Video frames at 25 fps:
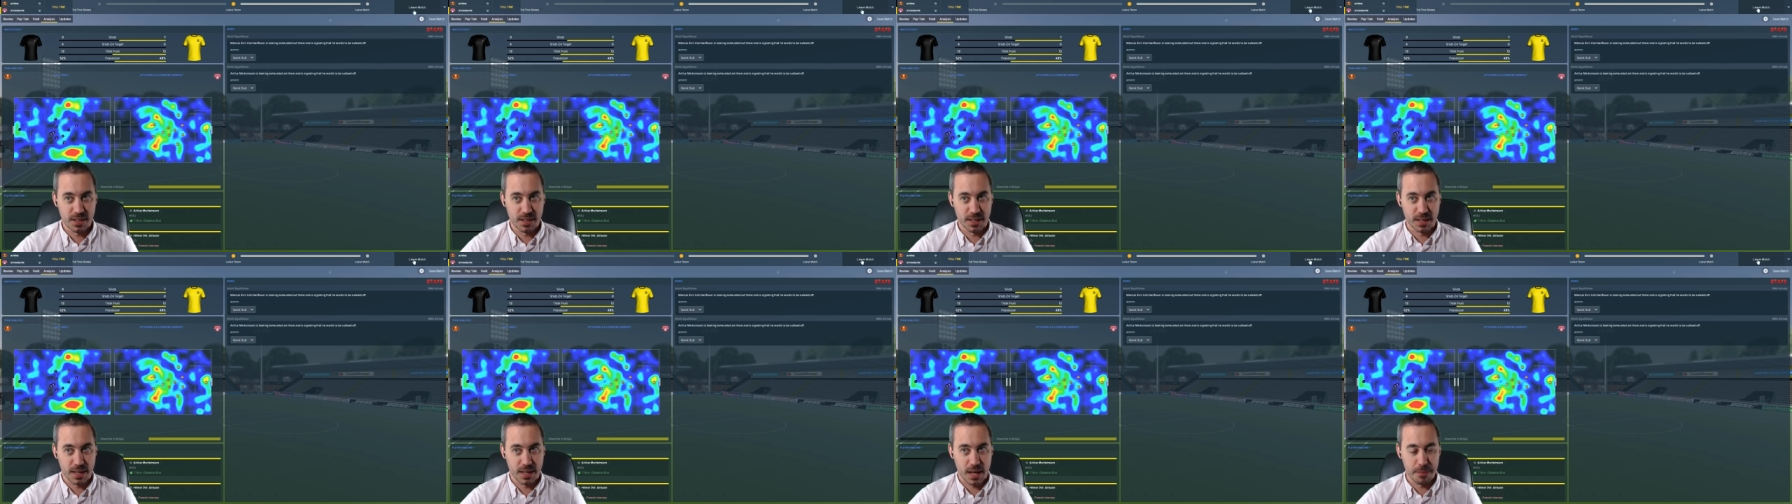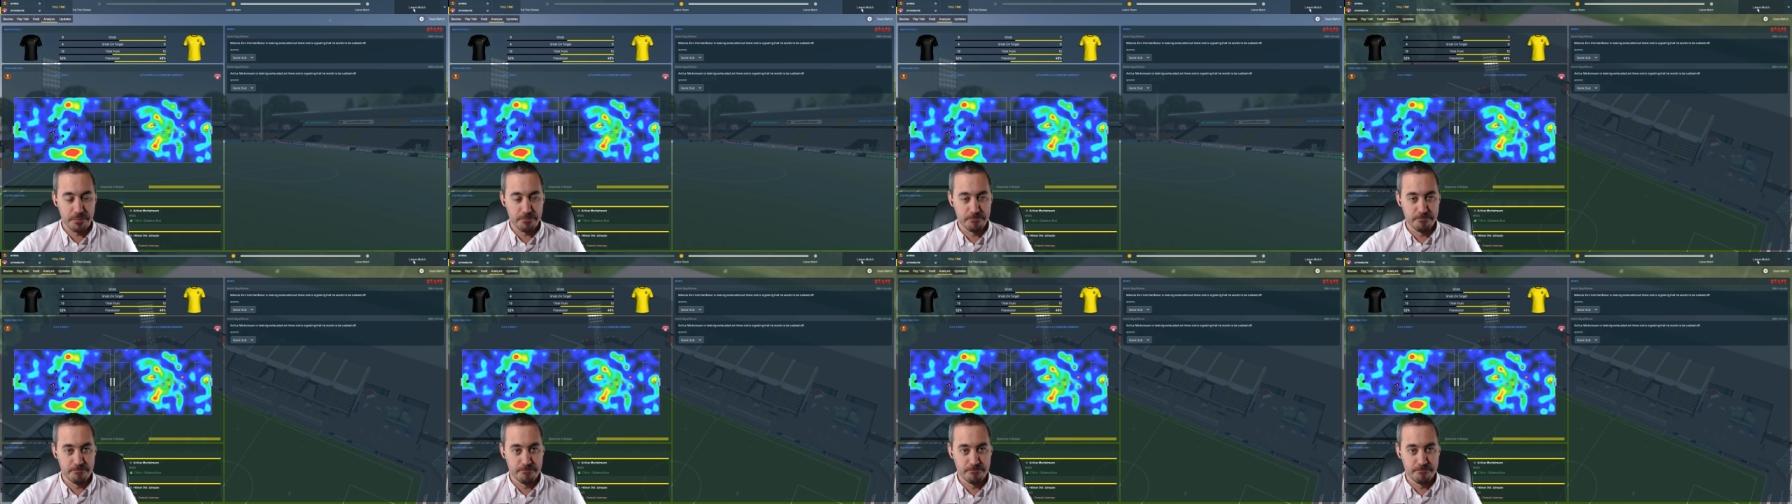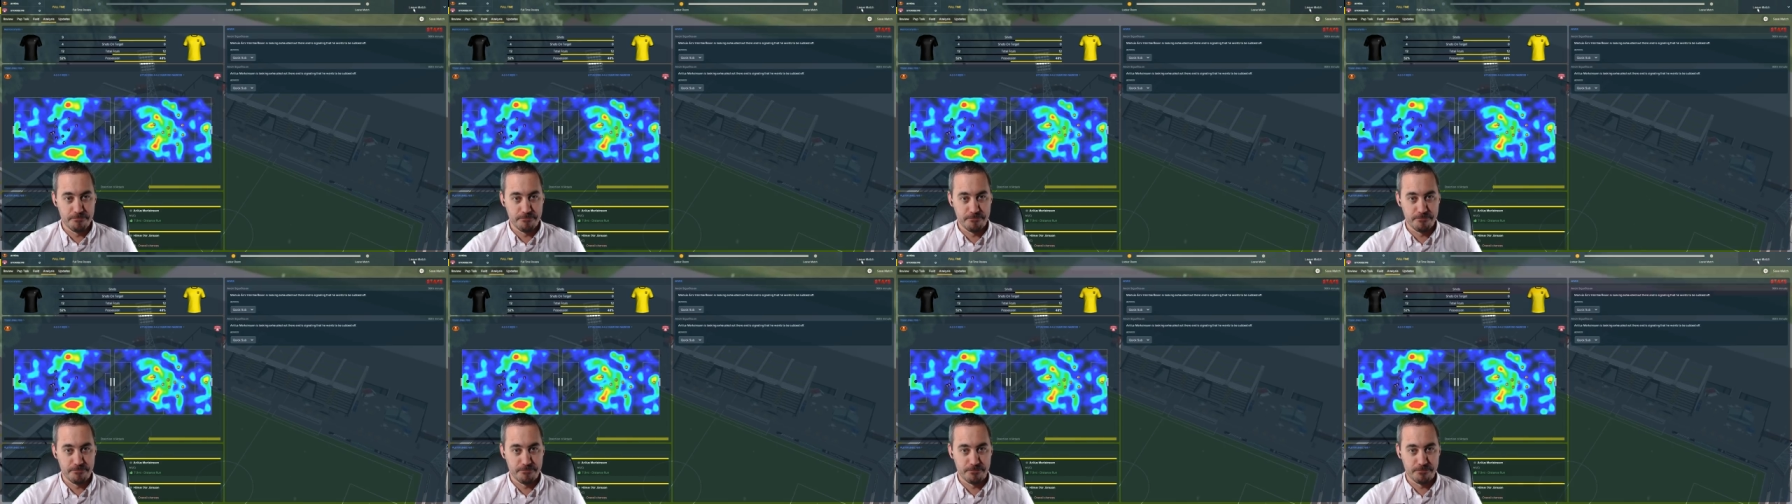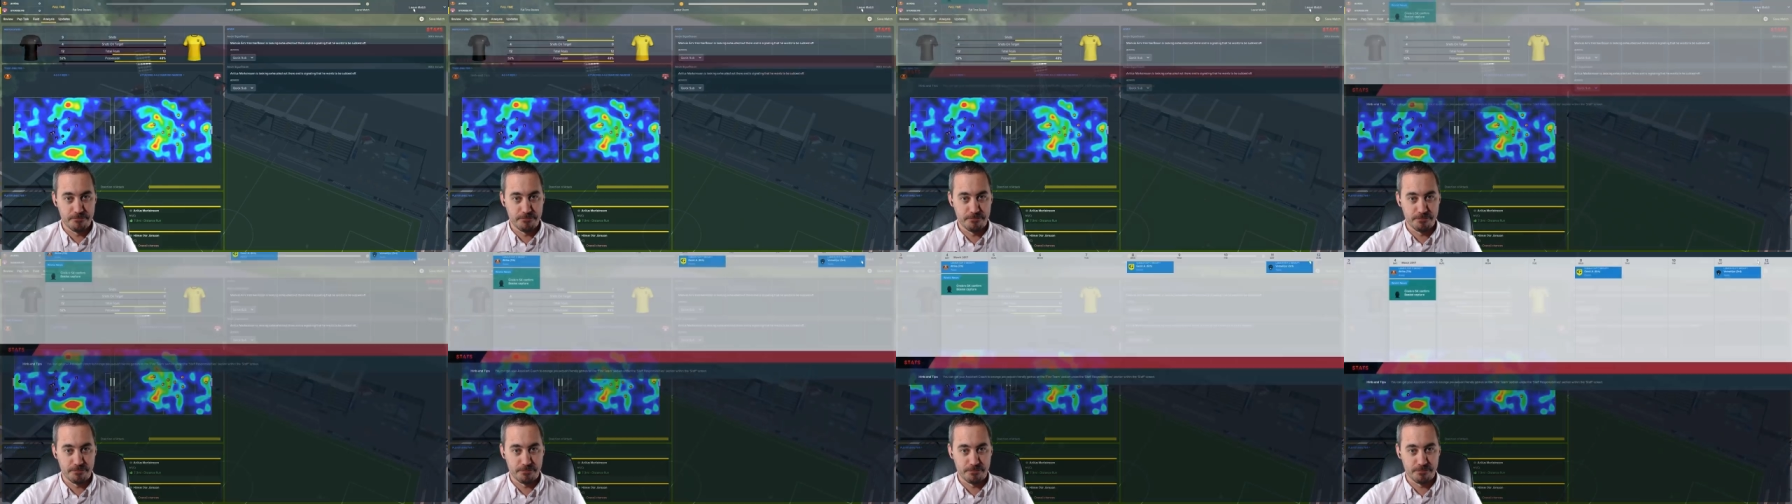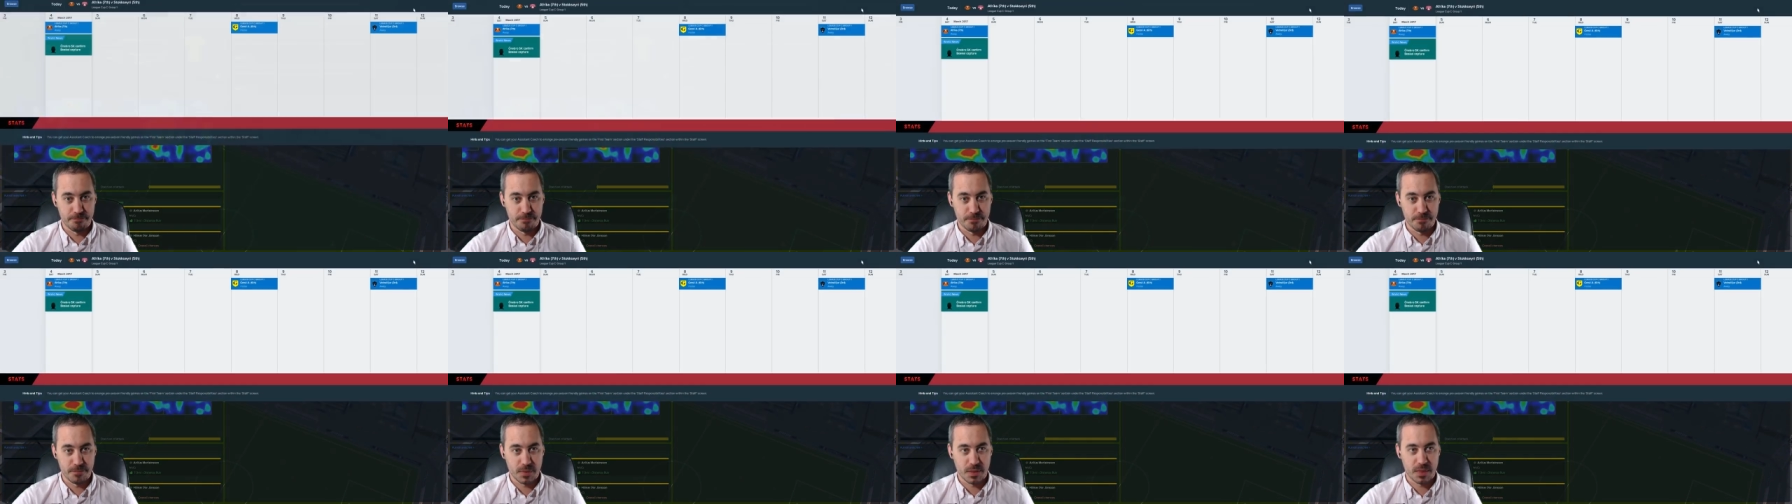Game.
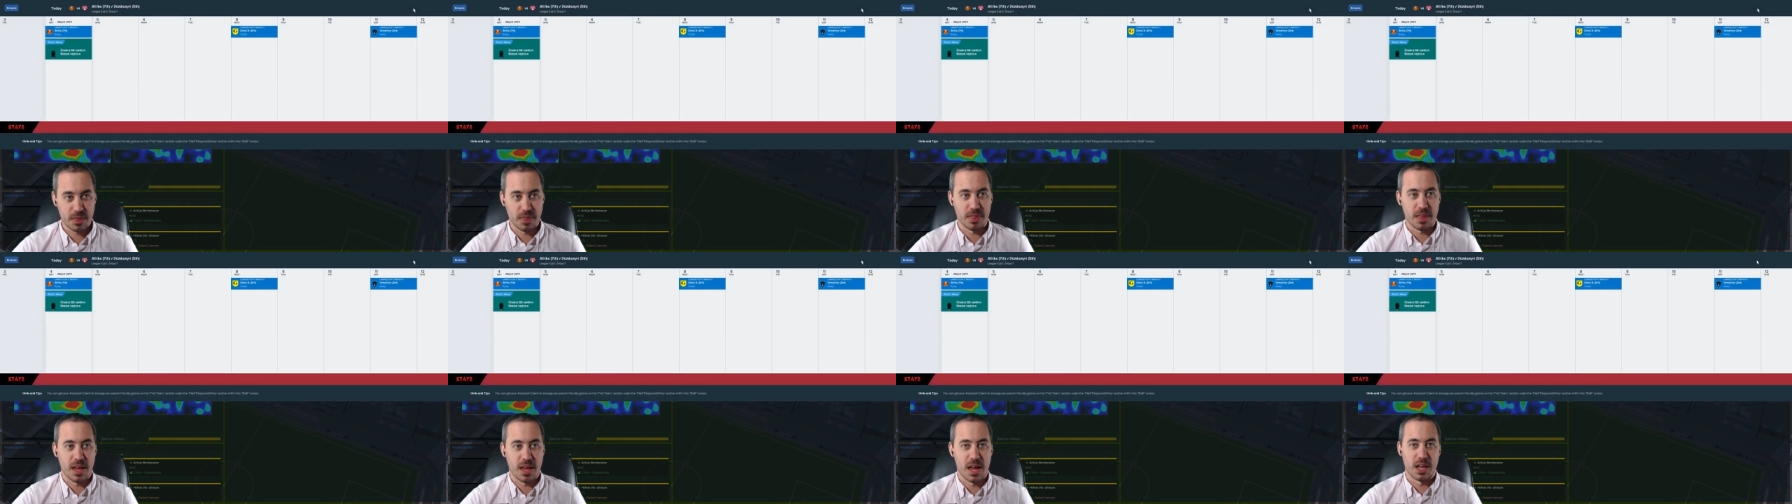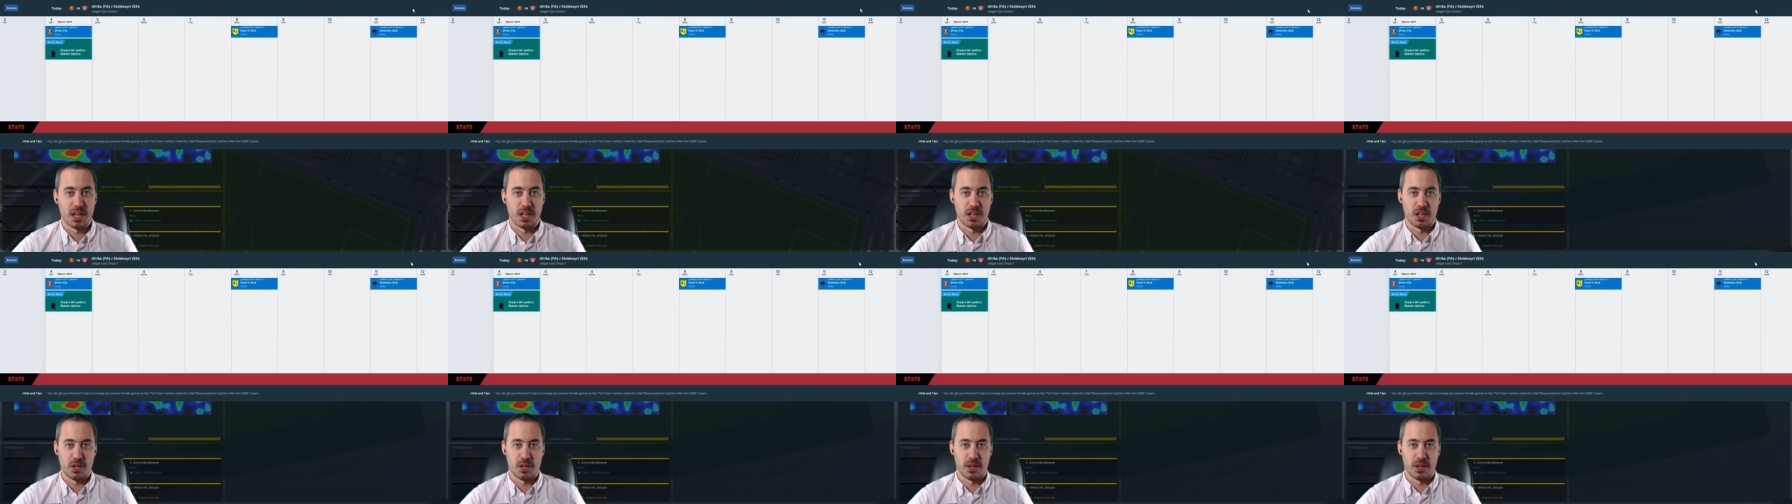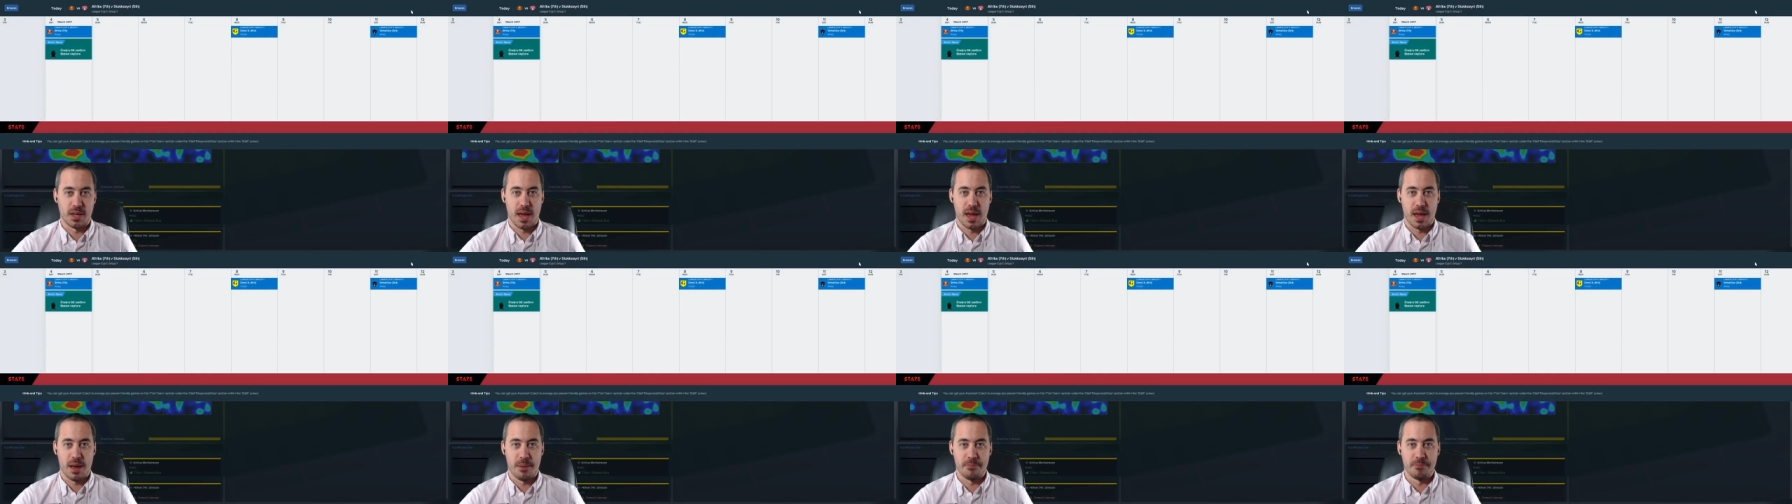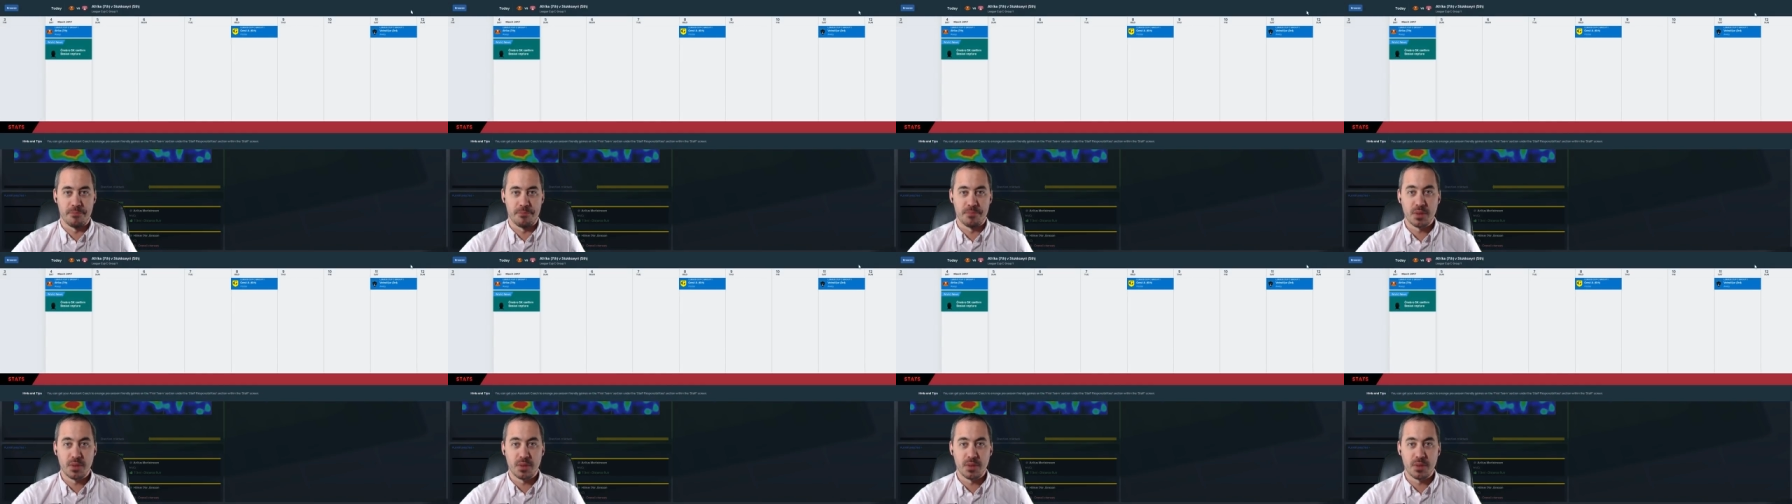Thank you, game.